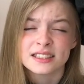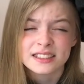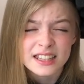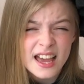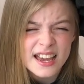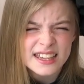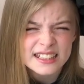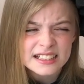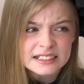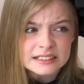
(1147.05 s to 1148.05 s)
Line.
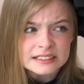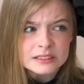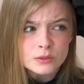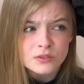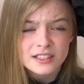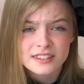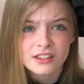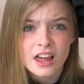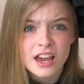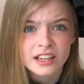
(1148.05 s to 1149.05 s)
What's the
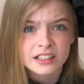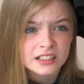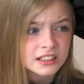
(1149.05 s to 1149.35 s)
line?